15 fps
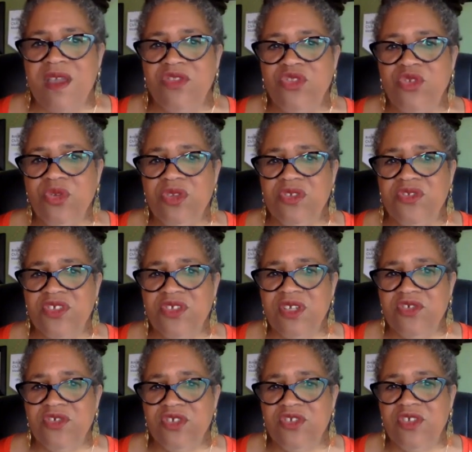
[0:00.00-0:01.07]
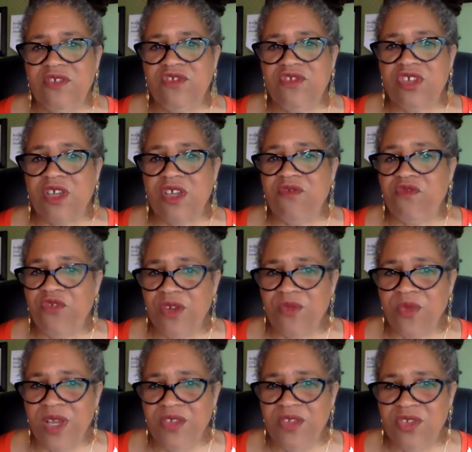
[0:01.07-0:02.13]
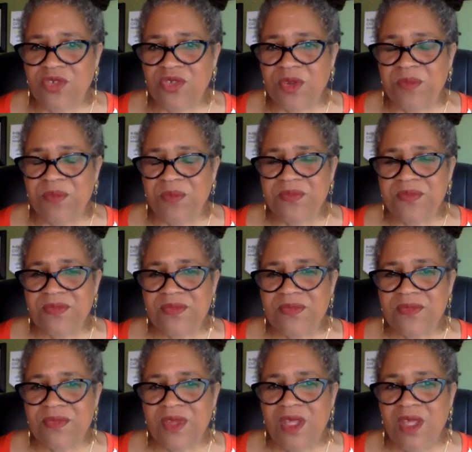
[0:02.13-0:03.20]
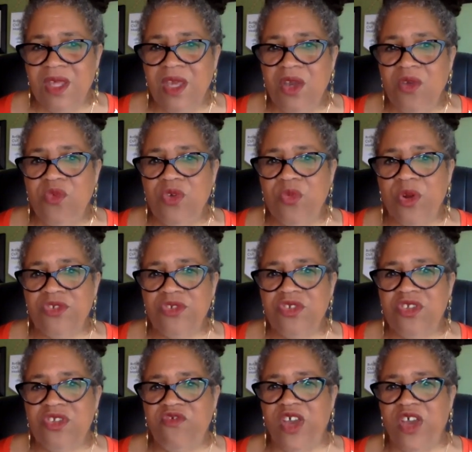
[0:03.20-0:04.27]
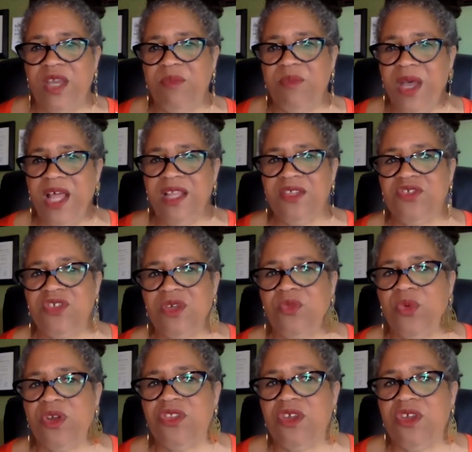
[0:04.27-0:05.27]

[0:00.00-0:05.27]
Through this initiative to confront racism, we work to define policy where